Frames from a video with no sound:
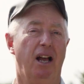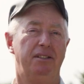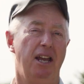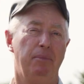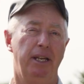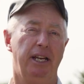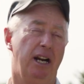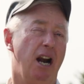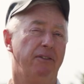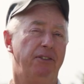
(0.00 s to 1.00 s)
Assembling an
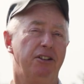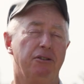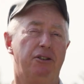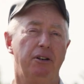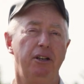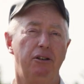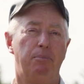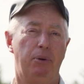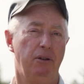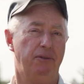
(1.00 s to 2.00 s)
artificial tree you
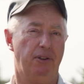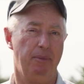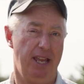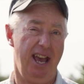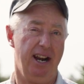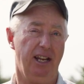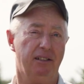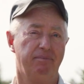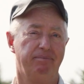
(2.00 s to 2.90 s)
pulled from the attic.